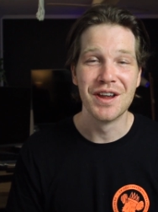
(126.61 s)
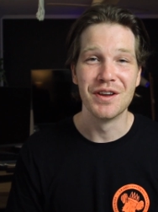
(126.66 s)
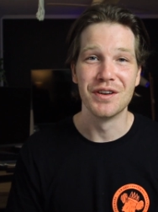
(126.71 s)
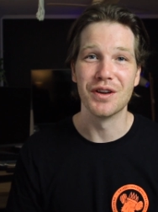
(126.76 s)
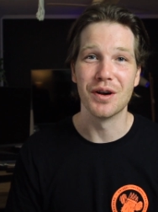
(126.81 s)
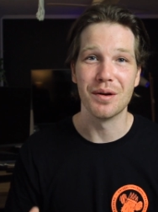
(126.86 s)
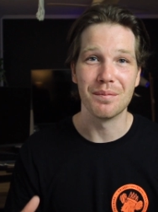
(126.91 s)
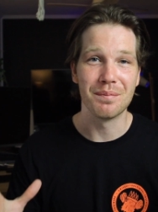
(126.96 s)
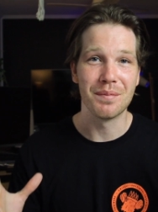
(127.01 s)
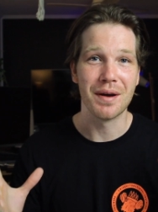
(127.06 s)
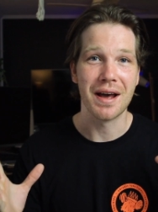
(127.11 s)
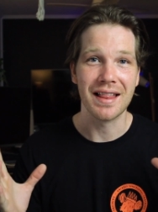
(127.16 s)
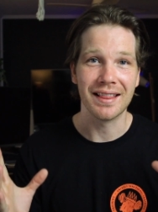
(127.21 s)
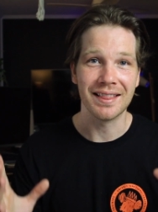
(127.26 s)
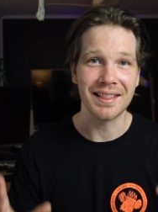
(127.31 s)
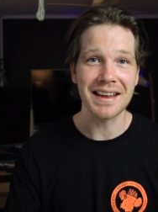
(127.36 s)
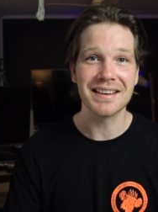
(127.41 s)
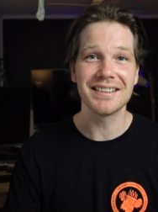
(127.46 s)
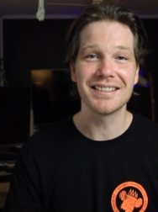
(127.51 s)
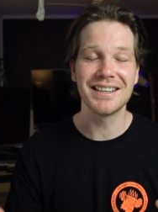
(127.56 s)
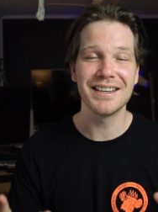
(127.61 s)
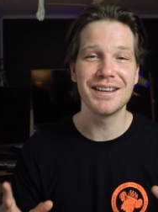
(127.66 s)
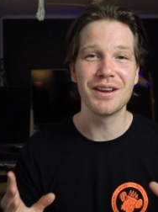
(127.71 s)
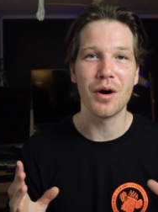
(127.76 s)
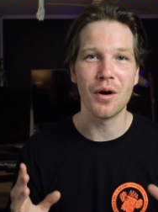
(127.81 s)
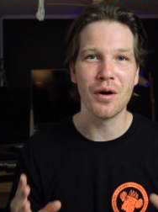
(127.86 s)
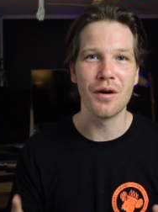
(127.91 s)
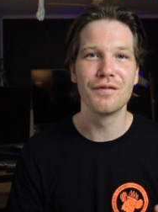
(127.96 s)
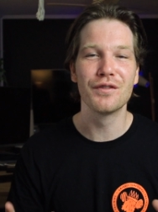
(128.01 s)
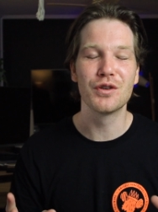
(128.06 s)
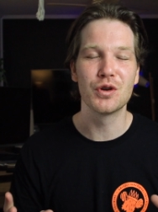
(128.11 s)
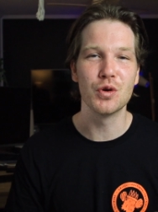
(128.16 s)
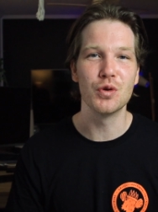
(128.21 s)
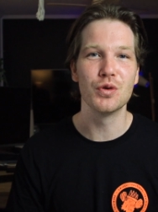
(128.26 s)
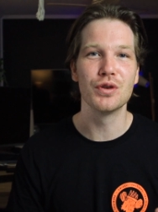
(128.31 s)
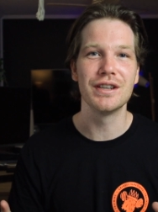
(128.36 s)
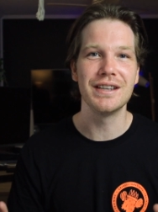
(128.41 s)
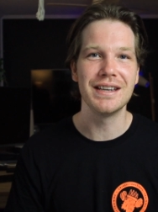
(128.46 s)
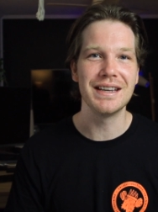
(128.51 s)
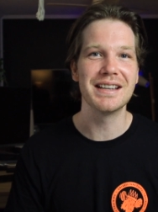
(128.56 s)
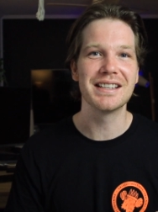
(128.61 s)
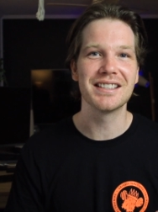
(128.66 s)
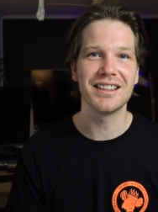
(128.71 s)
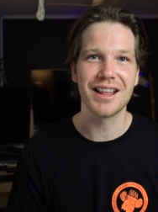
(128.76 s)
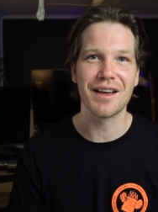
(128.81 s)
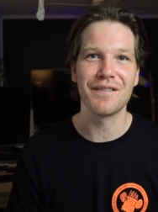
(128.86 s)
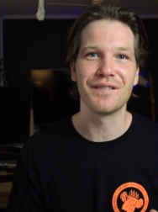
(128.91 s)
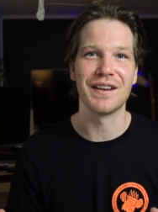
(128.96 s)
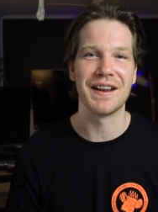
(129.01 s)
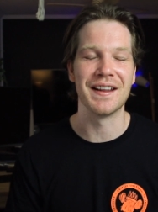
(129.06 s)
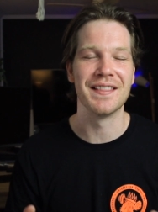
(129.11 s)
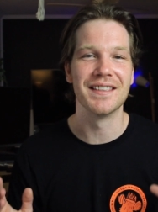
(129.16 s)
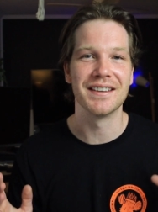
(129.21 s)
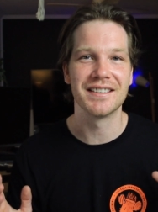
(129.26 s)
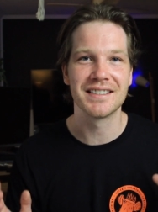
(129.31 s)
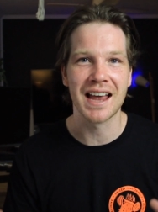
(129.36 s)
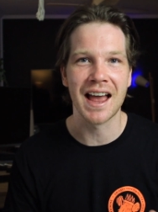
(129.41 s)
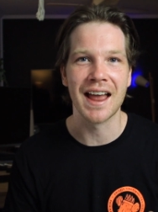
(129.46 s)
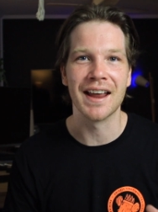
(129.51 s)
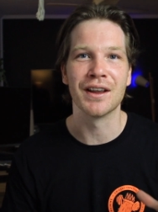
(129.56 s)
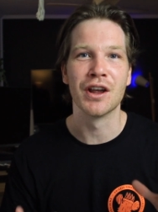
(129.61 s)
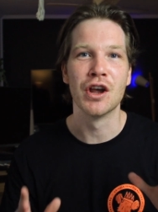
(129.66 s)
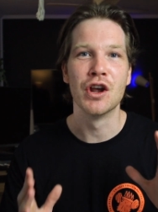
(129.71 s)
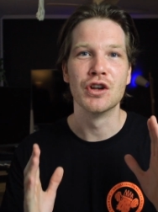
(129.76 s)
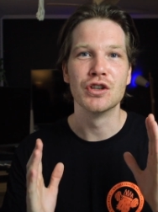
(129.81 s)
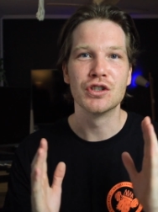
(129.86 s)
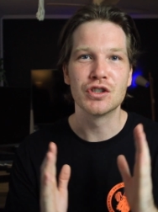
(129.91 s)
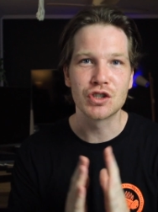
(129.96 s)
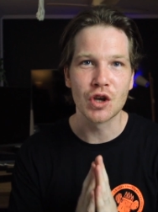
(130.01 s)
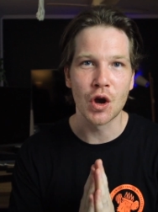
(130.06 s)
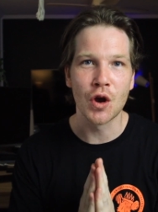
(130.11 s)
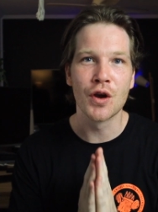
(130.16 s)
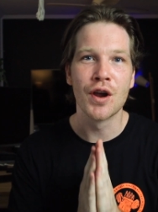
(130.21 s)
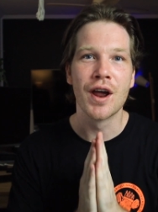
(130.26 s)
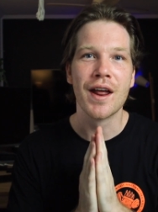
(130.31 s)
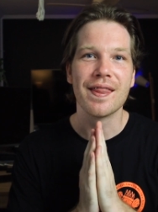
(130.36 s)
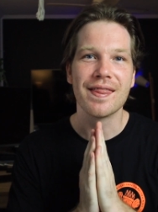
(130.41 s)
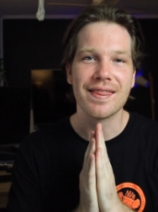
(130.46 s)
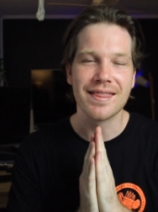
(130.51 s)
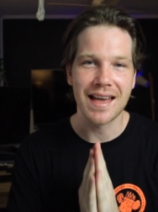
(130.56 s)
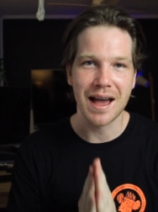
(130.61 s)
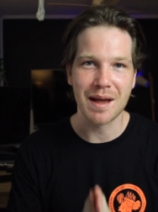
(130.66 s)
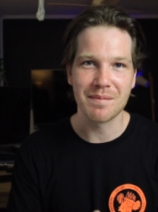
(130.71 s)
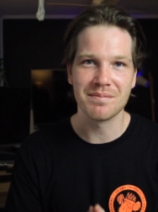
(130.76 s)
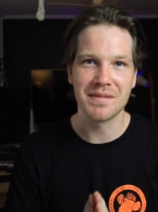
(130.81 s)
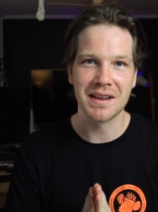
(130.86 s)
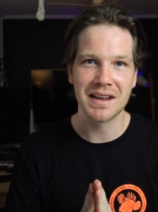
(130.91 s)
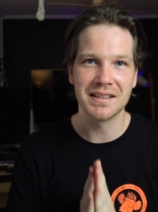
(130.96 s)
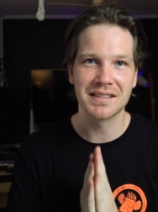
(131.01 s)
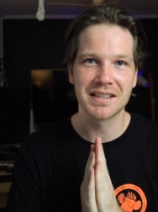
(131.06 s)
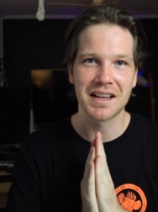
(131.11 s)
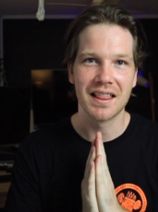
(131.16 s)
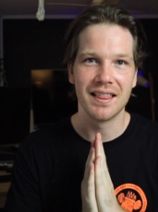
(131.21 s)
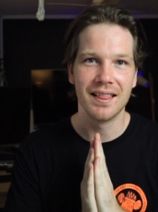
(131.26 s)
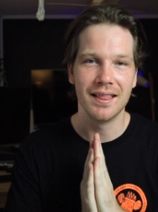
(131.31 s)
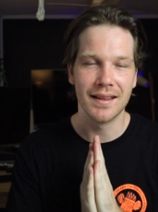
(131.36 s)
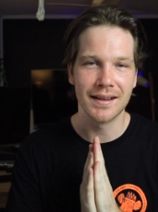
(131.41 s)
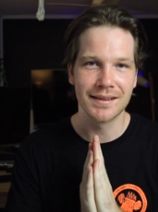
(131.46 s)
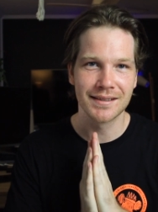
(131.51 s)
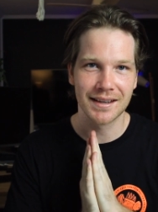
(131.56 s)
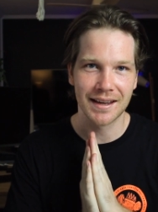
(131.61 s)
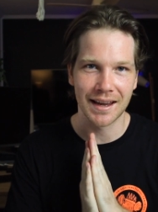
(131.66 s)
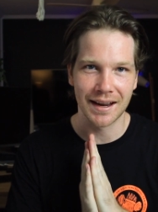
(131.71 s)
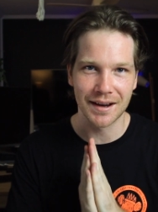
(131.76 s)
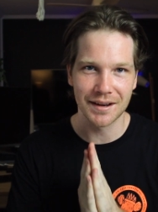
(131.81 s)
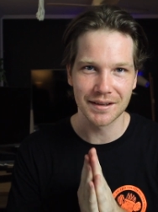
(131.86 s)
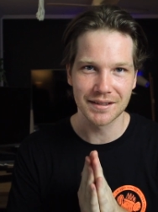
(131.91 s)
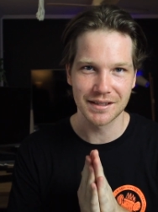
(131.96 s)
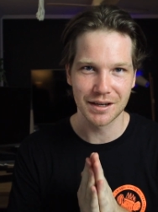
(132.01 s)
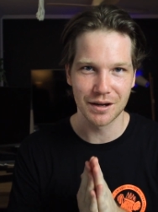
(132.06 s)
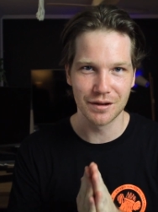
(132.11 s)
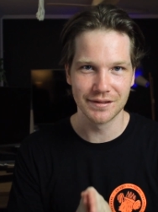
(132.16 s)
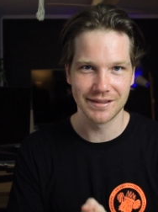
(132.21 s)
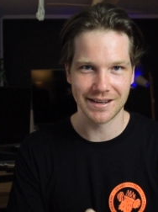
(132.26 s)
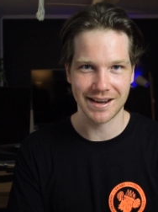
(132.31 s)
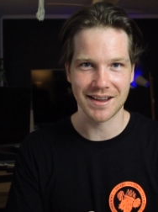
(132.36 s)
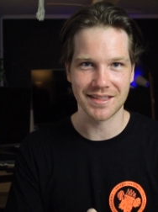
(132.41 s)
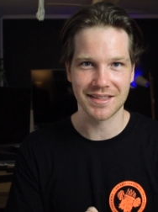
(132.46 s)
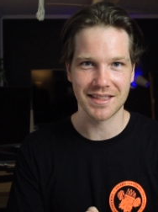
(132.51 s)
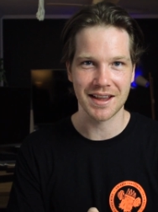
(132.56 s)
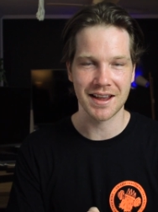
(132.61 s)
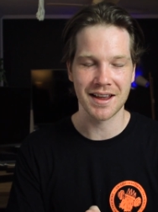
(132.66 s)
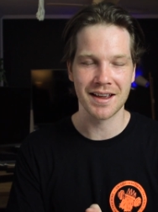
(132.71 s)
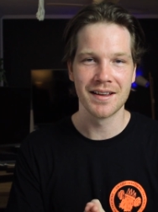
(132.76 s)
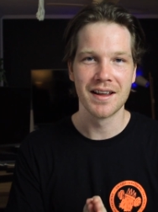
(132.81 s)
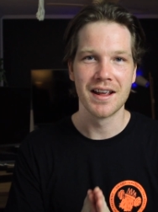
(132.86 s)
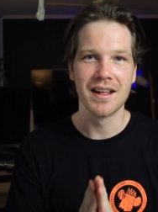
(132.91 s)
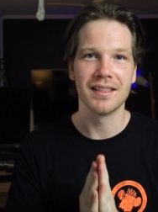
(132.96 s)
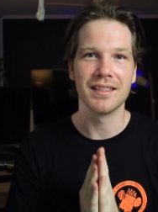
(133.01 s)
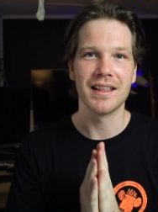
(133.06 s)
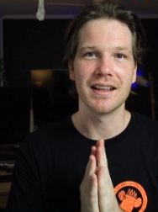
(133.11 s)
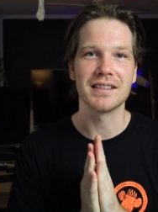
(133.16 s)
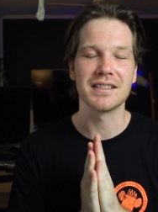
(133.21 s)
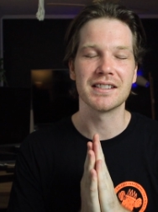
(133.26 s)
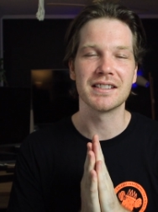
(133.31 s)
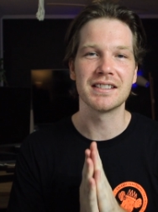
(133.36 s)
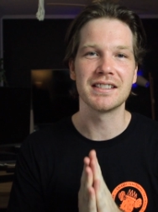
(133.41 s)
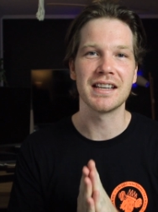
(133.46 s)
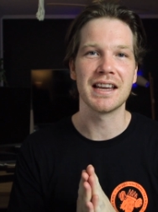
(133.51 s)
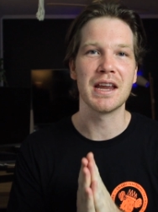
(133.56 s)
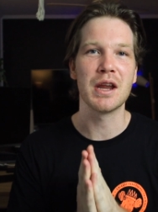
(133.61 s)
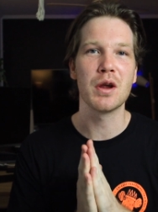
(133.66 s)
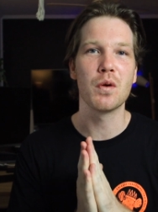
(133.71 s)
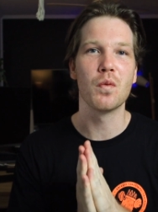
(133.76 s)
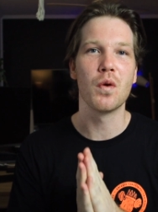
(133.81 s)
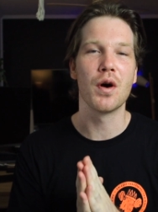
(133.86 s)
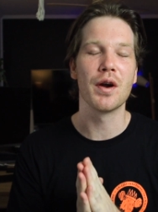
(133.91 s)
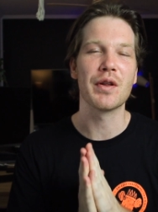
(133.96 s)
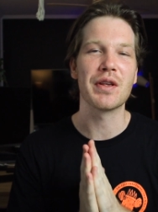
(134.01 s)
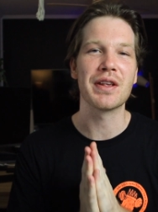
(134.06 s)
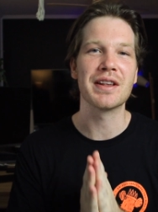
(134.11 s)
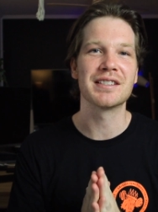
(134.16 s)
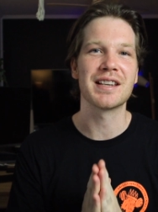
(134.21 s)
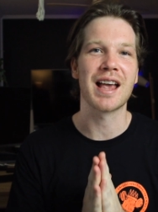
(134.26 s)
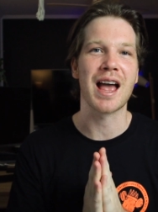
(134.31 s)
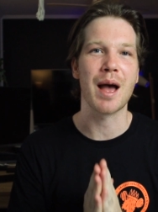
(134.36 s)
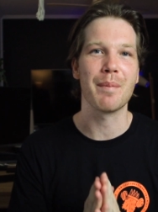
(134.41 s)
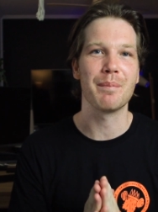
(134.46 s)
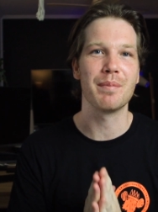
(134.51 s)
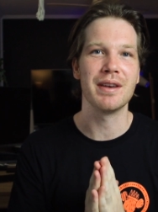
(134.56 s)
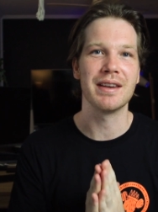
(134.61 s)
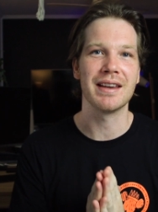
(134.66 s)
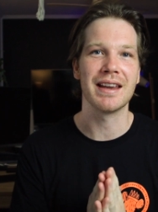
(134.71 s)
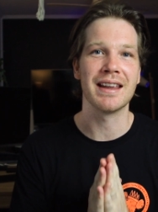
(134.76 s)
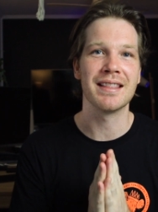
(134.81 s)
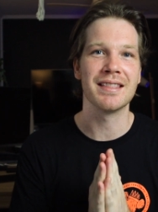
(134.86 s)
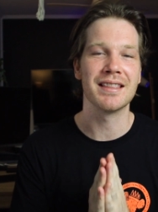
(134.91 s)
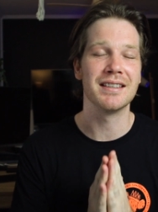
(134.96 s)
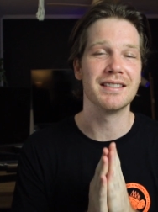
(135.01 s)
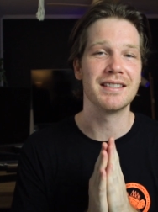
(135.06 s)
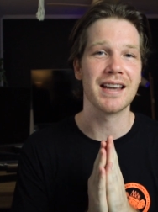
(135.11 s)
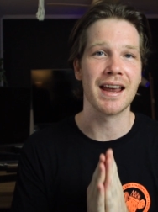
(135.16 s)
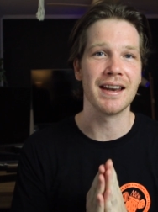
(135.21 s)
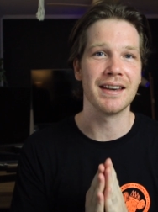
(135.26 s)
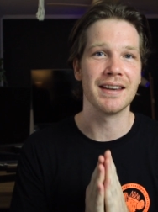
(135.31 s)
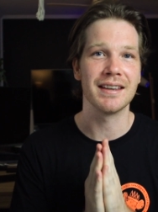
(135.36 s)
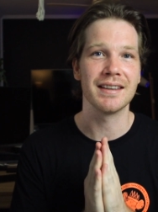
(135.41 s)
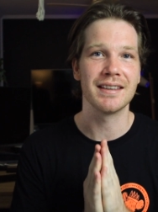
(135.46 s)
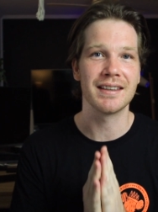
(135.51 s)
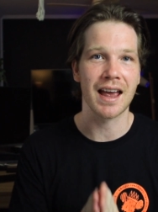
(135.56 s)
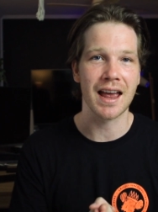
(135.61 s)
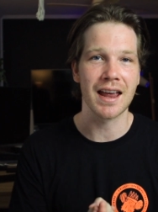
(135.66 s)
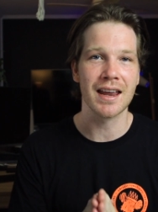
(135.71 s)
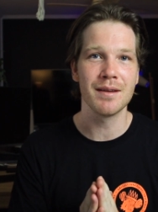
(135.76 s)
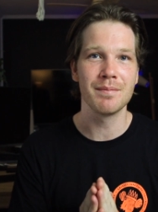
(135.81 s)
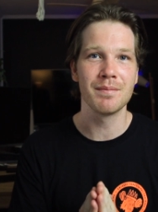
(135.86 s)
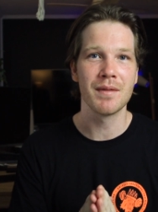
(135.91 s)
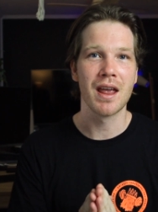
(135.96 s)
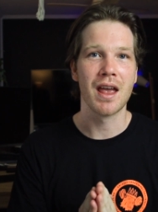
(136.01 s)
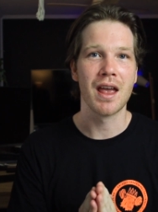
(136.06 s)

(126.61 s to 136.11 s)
You got plenty of good years left in the tank. So that means let's get ourselves out there. Let's see what is happening in the dating game.